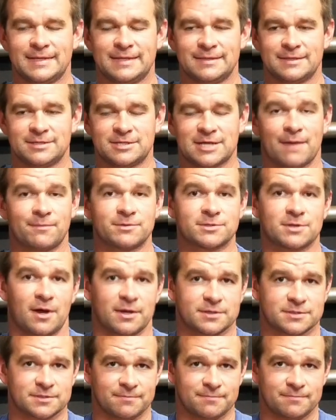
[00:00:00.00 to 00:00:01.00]
the job is
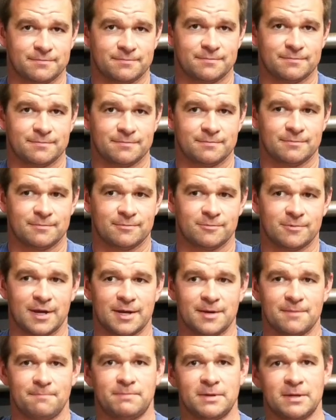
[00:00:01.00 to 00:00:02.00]
awesome, right?